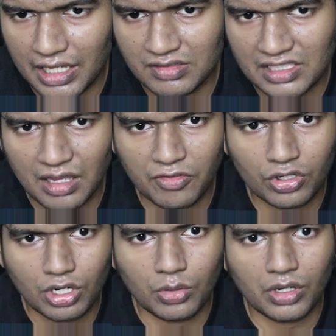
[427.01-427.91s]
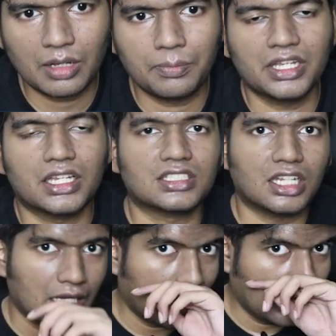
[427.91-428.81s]
I have scaffolded out an
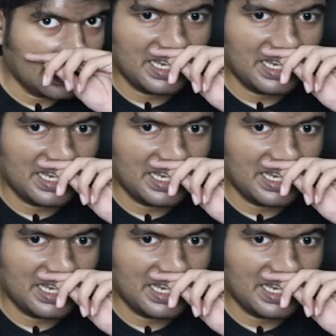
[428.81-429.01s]
application, and